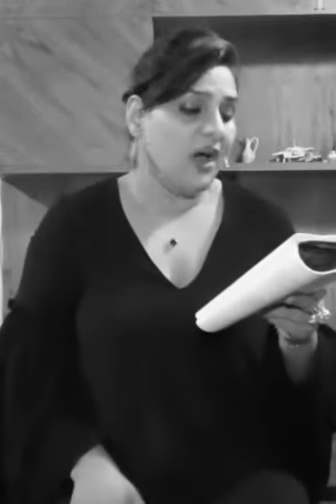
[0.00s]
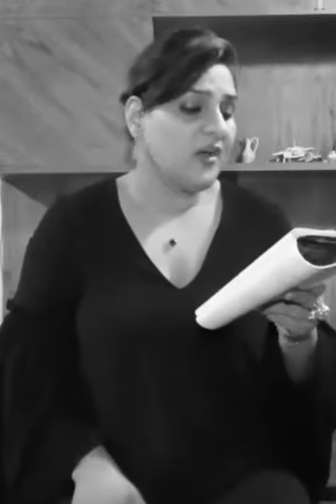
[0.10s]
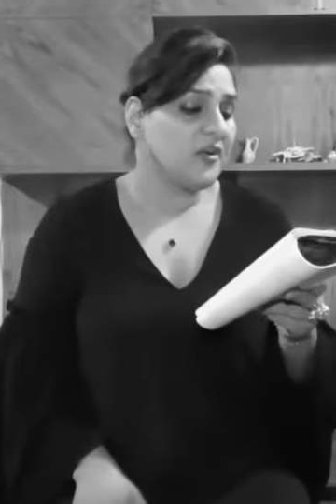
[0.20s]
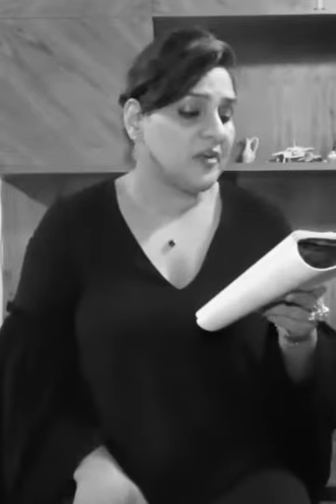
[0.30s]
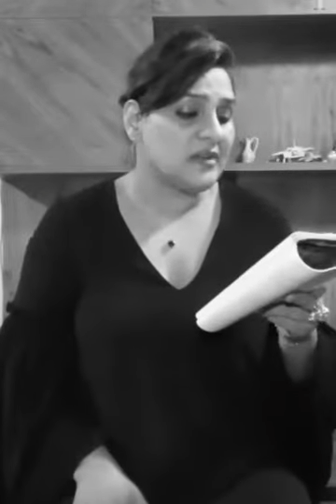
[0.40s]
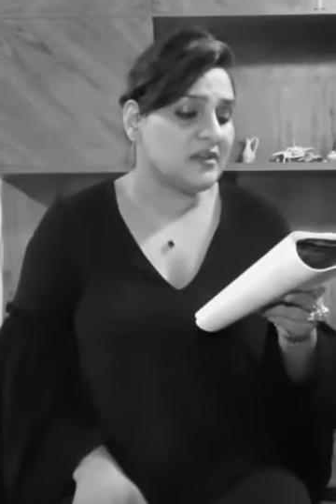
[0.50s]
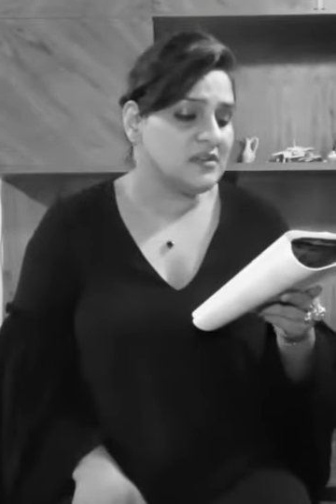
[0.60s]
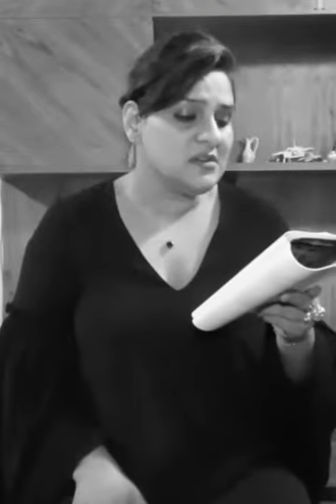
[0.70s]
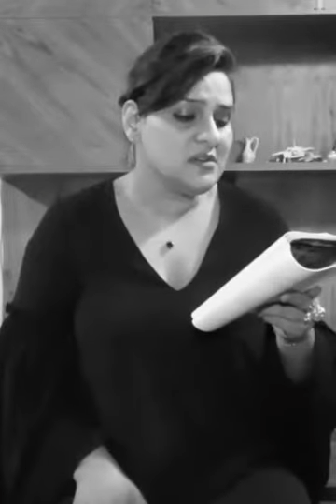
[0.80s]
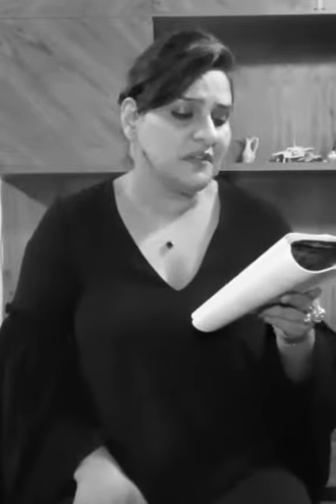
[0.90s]
A
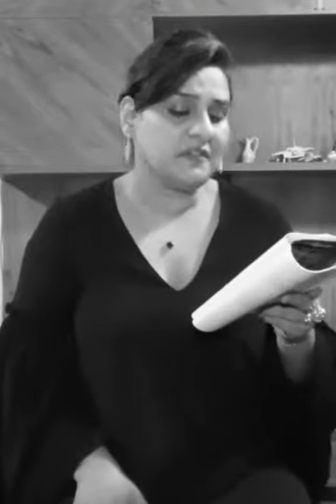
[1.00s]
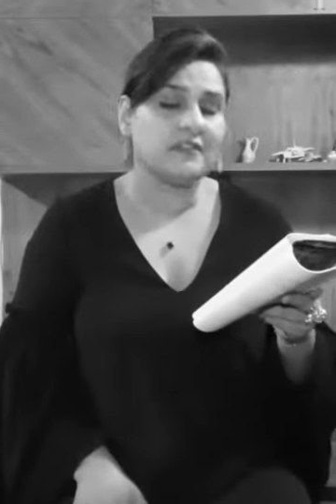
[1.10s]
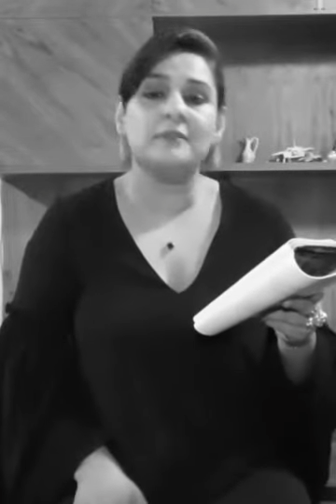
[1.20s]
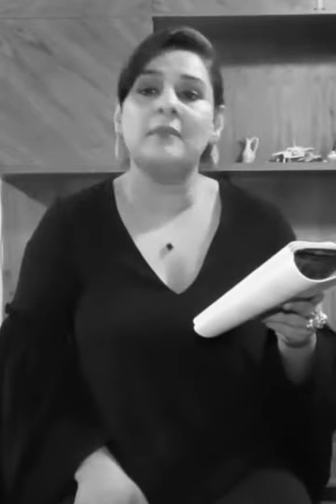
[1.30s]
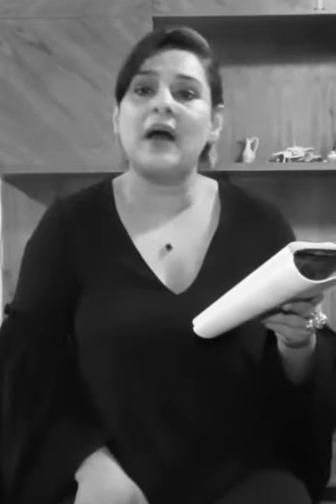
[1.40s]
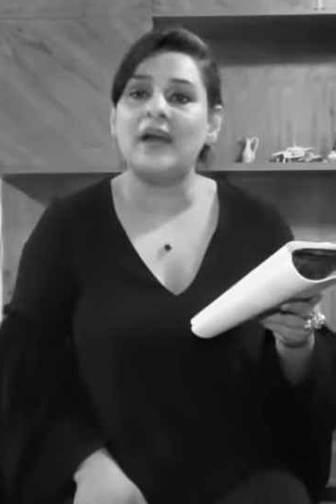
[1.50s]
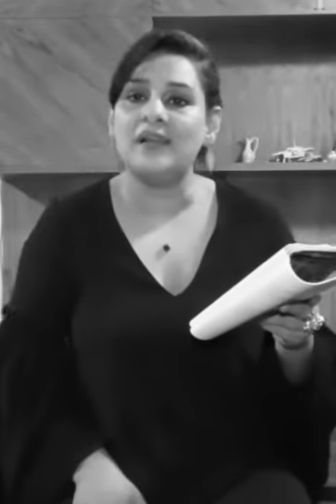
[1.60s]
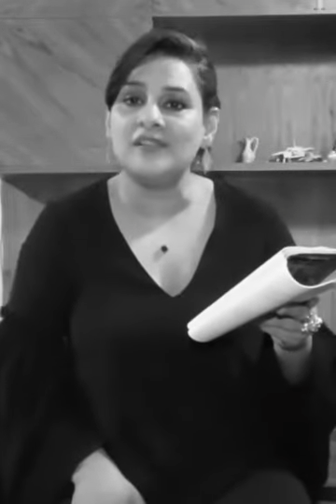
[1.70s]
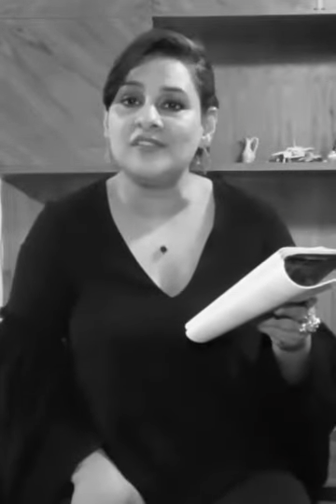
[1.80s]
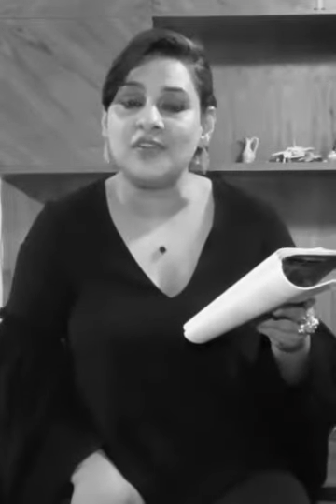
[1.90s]
wrinkle
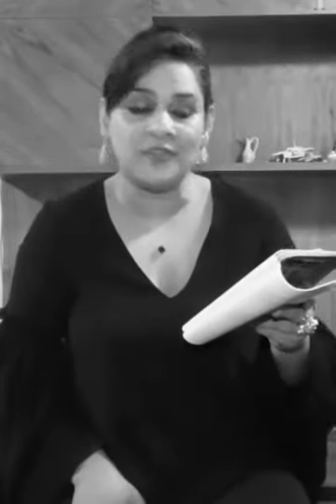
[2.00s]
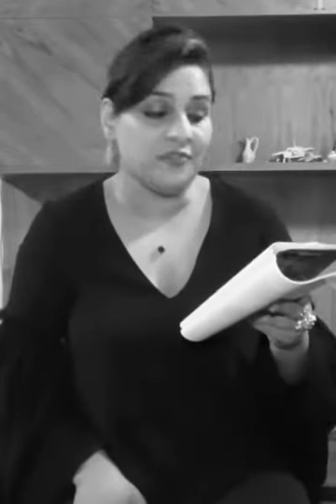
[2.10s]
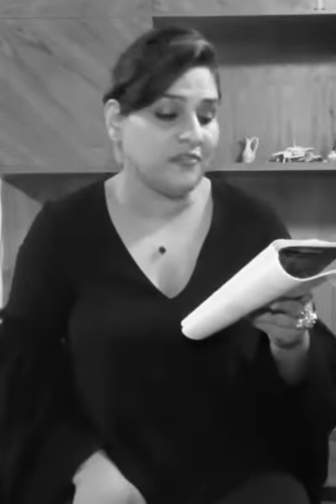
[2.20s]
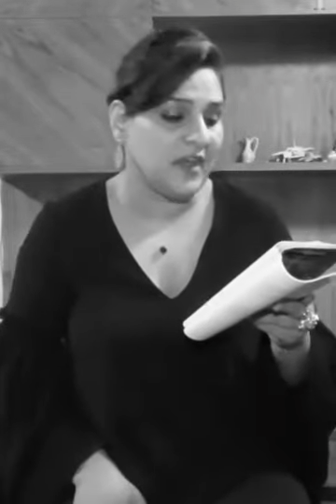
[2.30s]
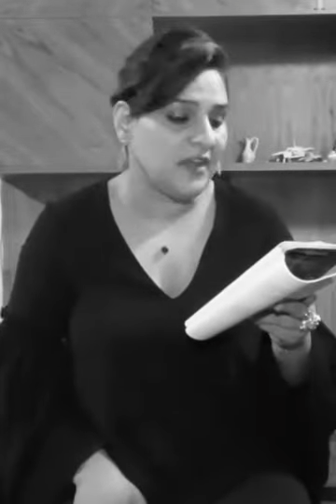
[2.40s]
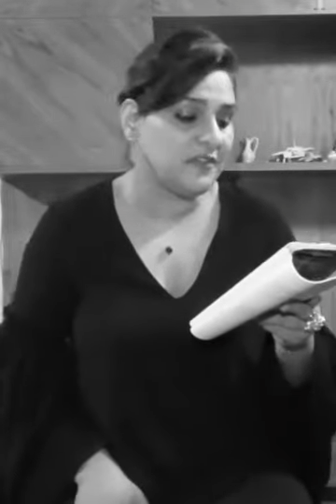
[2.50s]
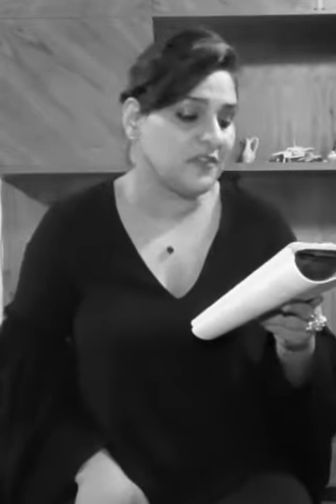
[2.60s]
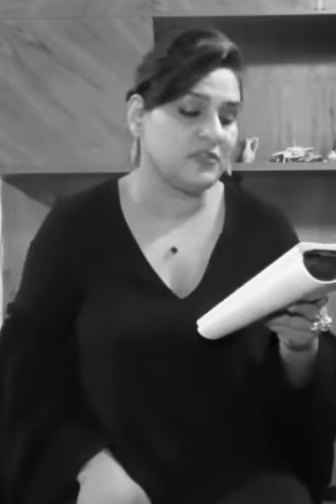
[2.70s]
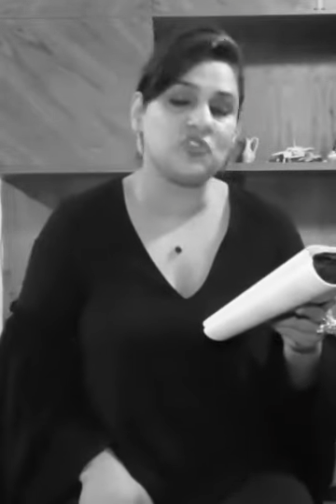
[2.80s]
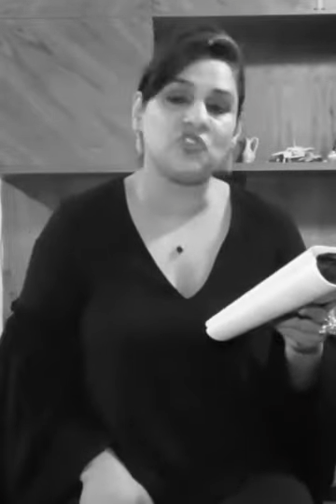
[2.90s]
smiles on the face
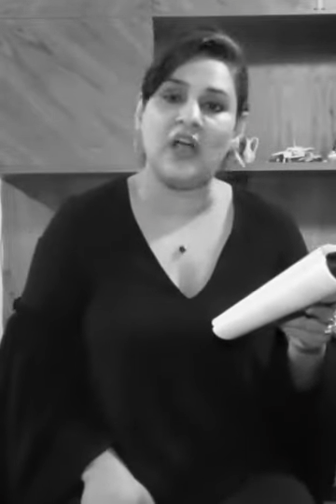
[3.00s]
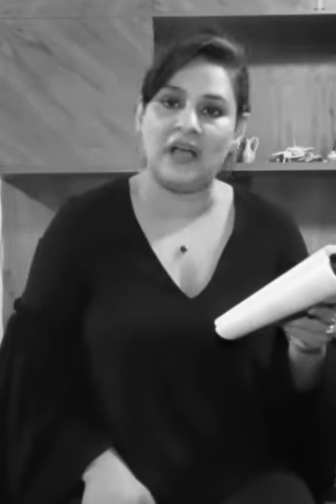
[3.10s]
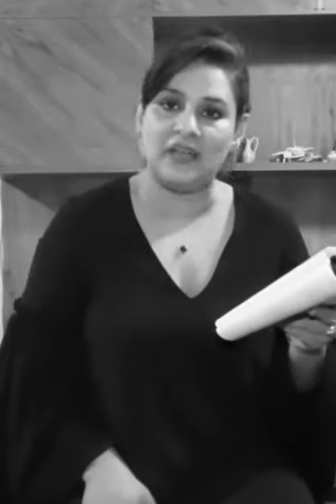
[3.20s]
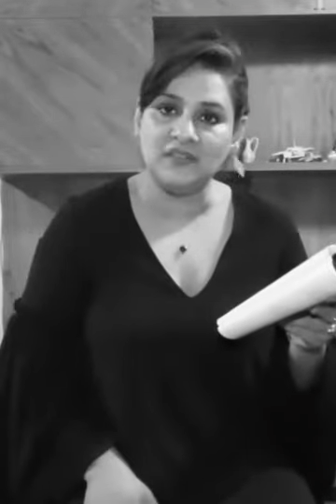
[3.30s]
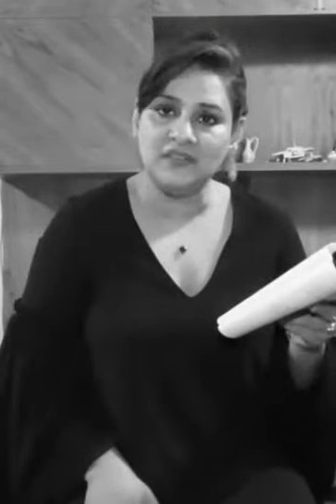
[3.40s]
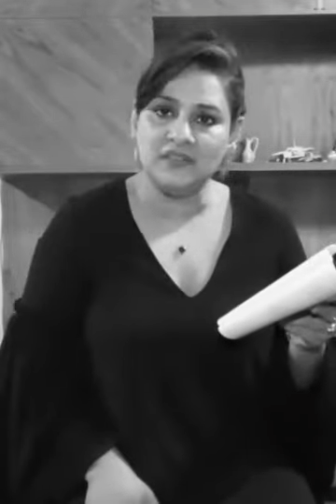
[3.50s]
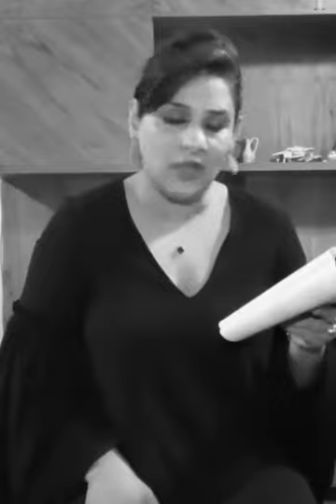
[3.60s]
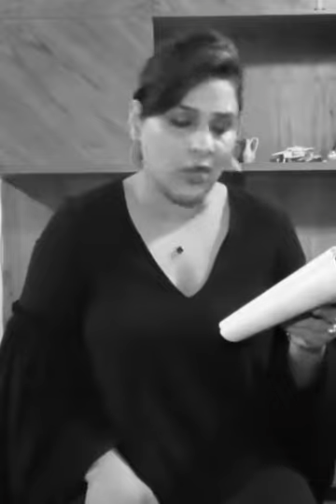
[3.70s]
of a child